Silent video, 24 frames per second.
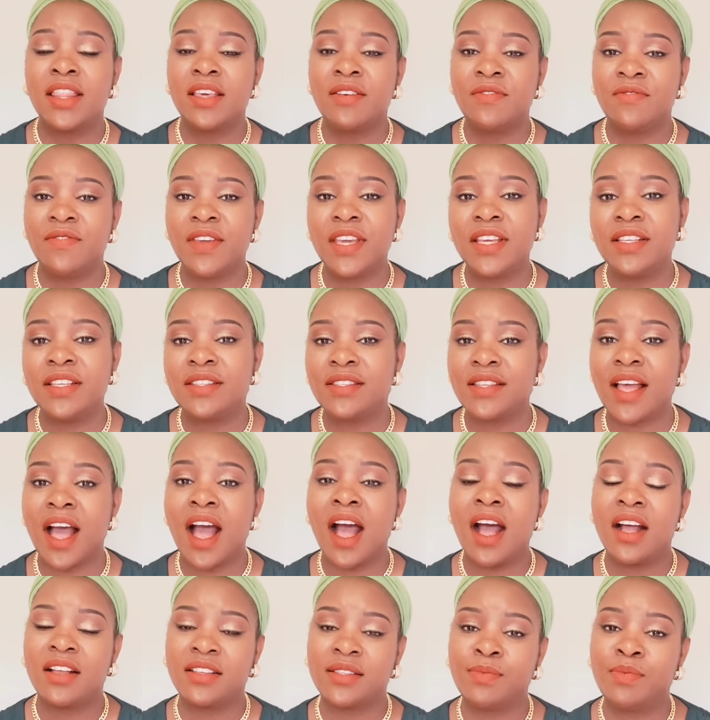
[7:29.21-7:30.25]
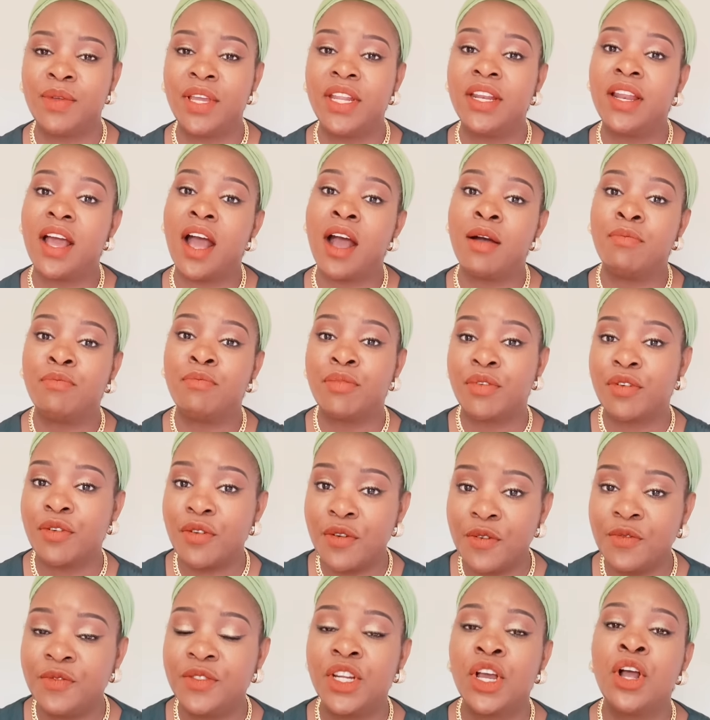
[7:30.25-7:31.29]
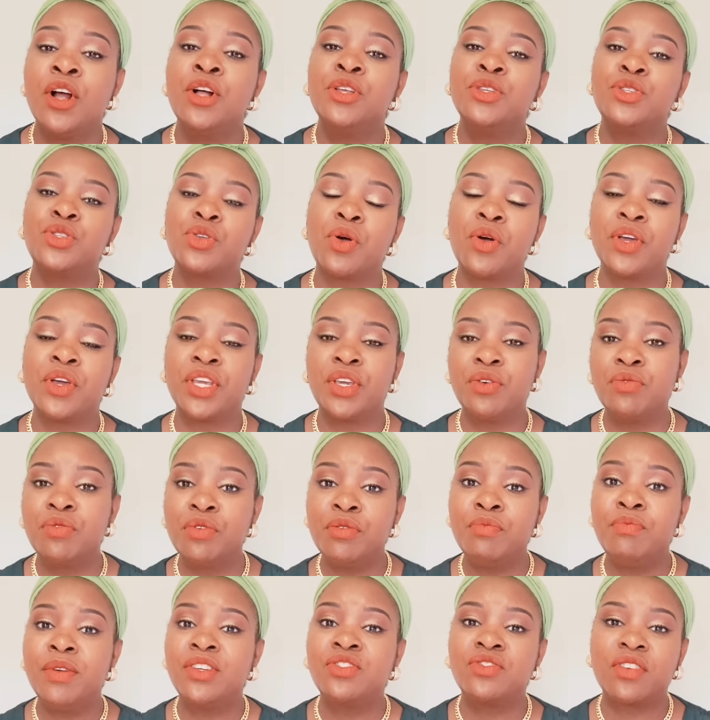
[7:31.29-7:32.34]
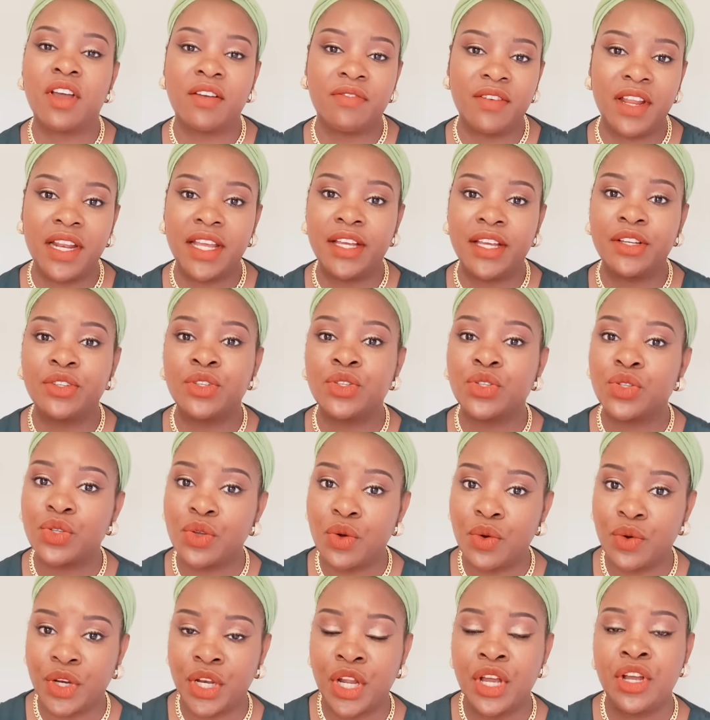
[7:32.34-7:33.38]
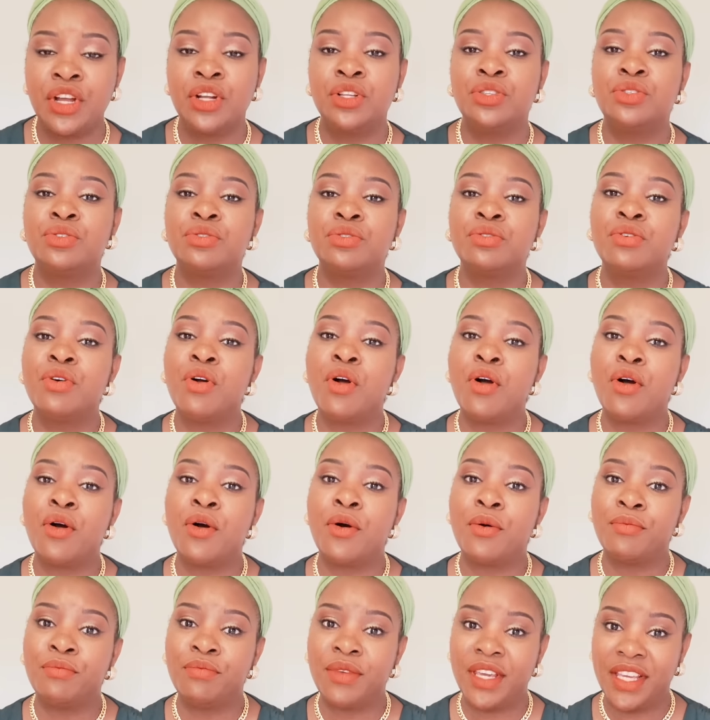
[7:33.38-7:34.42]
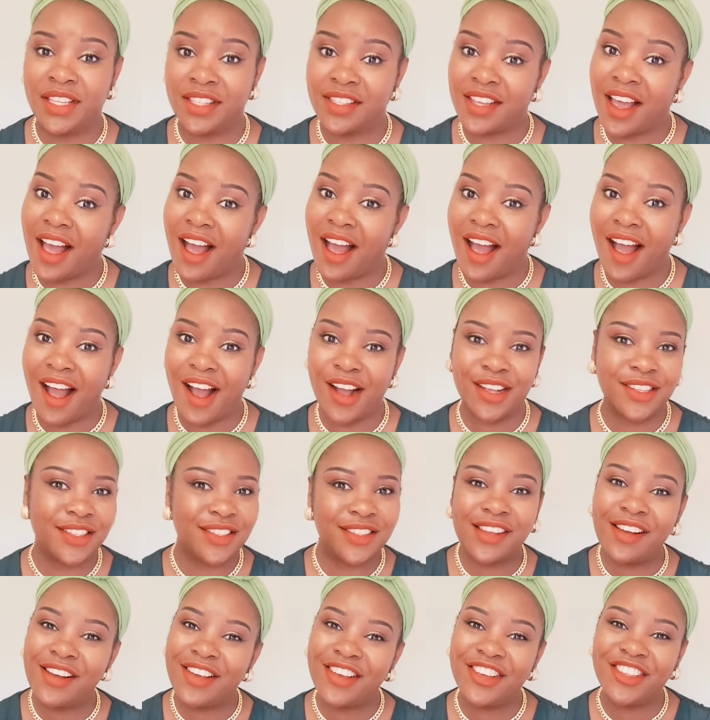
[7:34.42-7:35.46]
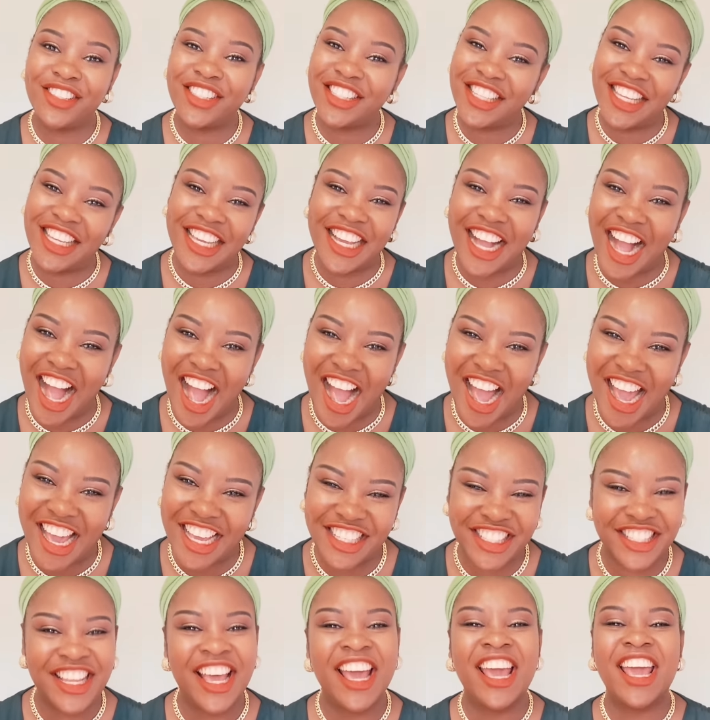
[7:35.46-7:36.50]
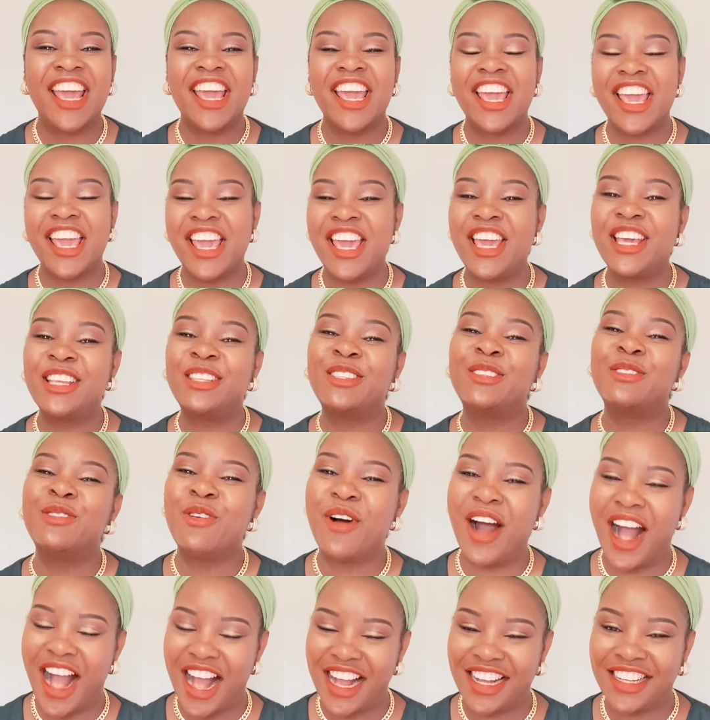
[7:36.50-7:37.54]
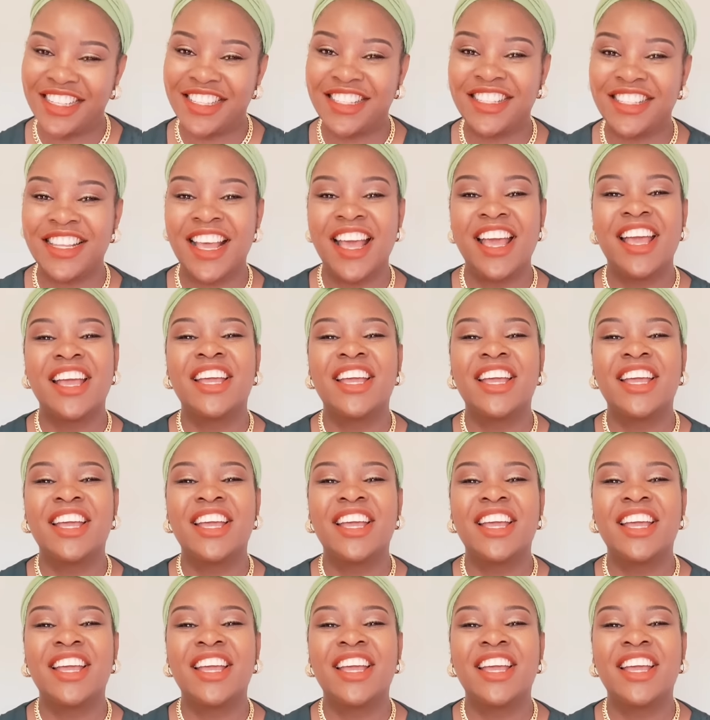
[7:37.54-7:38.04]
The visa has been approved, so he will be traveling soon to go meet her. So you see, guys, it works.